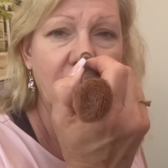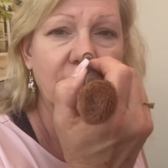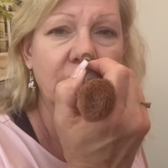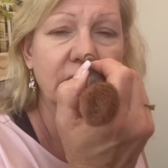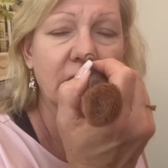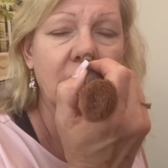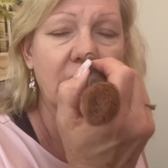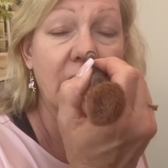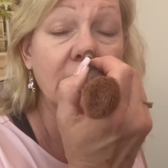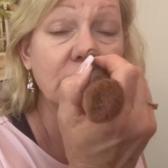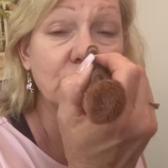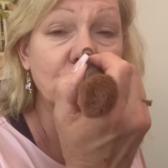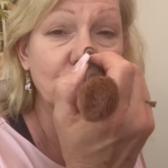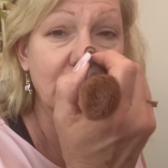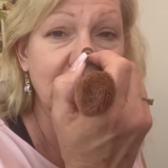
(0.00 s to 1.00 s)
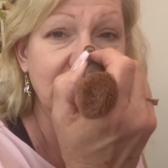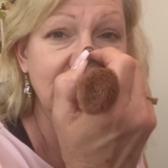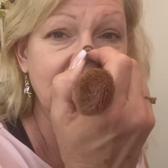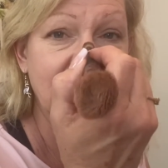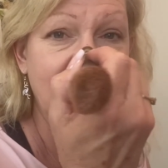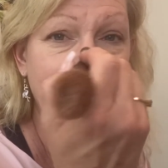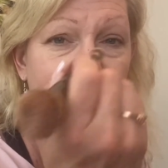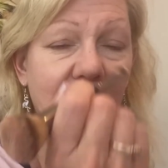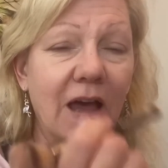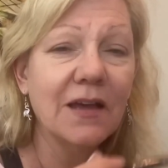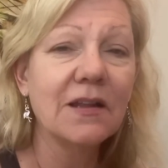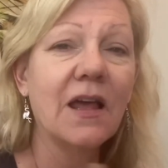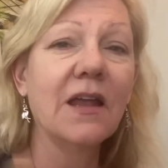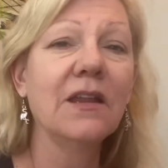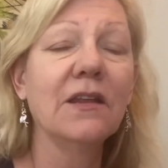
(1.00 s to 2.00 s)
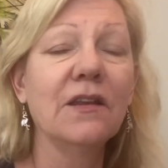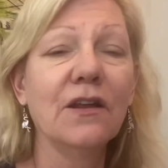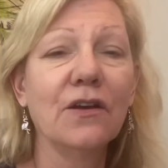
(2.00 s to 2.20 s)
There's a lot of tricks in highlighting